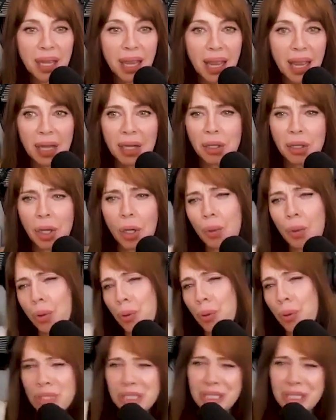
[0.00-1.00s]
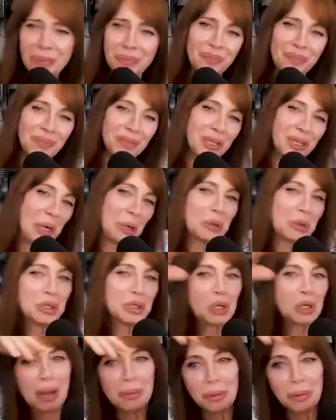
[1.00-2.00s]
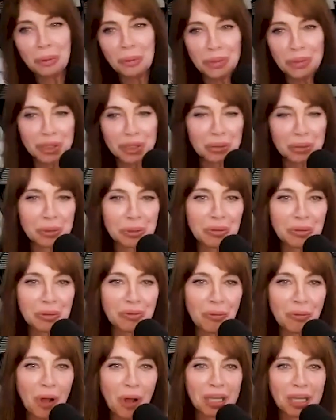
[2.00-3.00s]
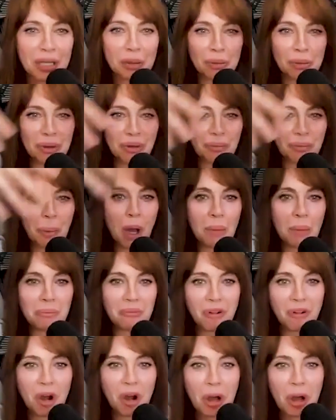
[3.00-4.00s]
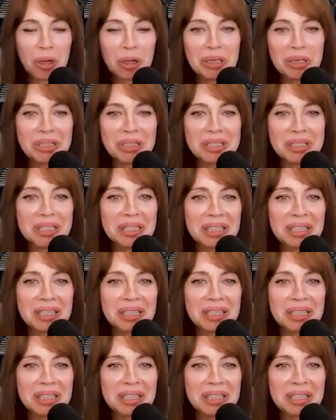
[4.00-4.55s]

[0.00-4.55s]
and go through some, tribal ritual, walking through the palm fronds.